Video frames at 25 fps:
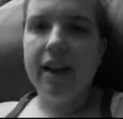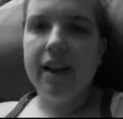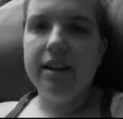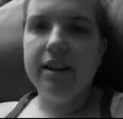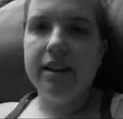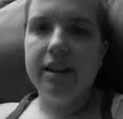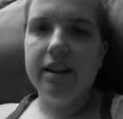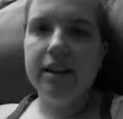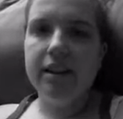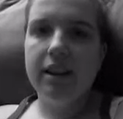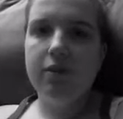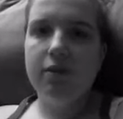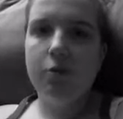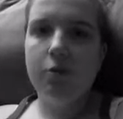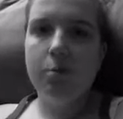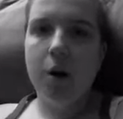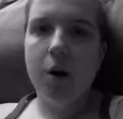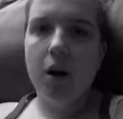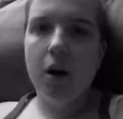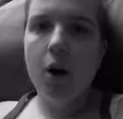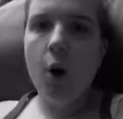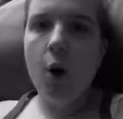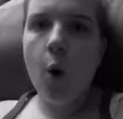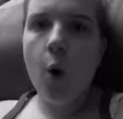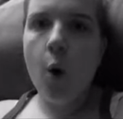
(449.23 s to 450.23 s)
I didn't give him
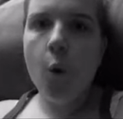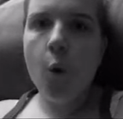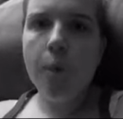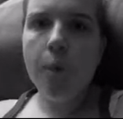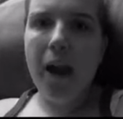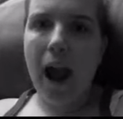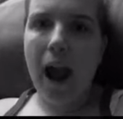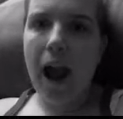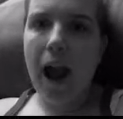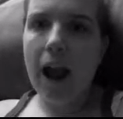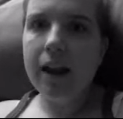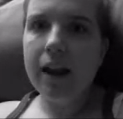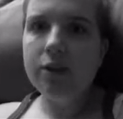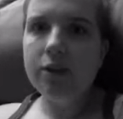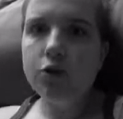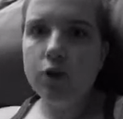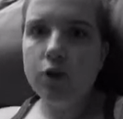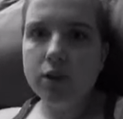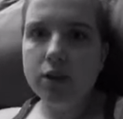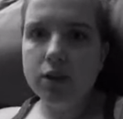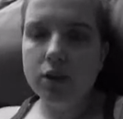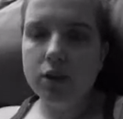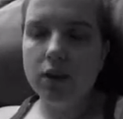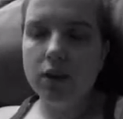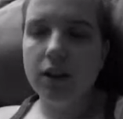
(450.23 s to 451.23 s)
our home
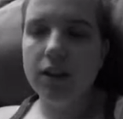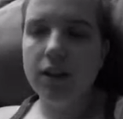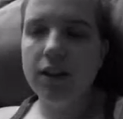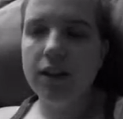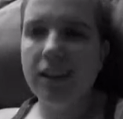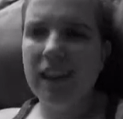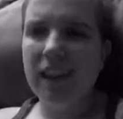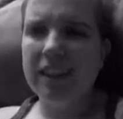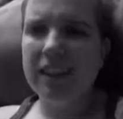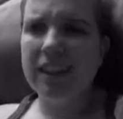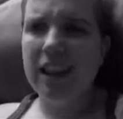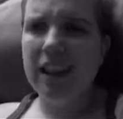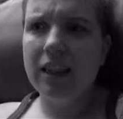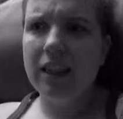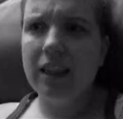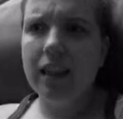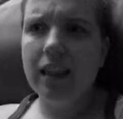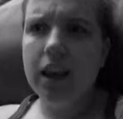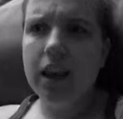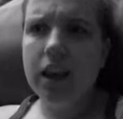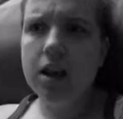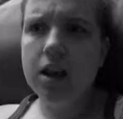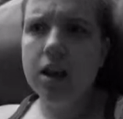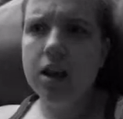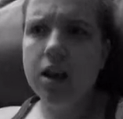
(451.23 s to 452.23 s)
address or anything like that.
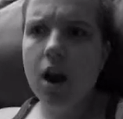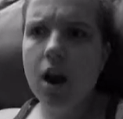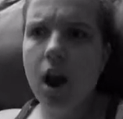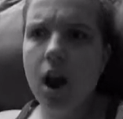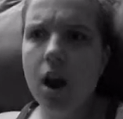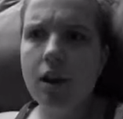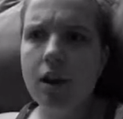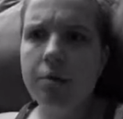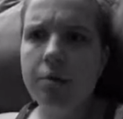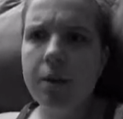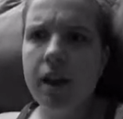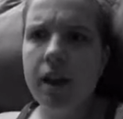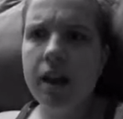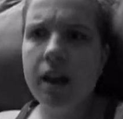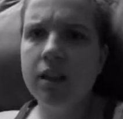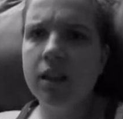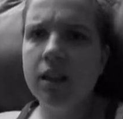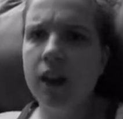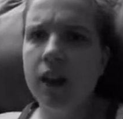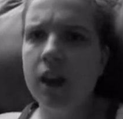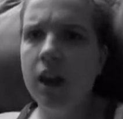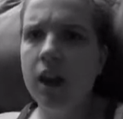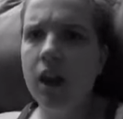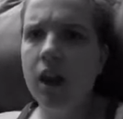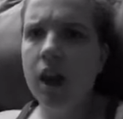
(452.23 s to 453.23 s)
Like, he could come and,
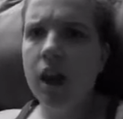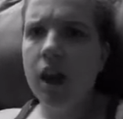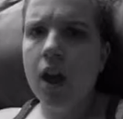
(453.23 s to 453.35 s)
like,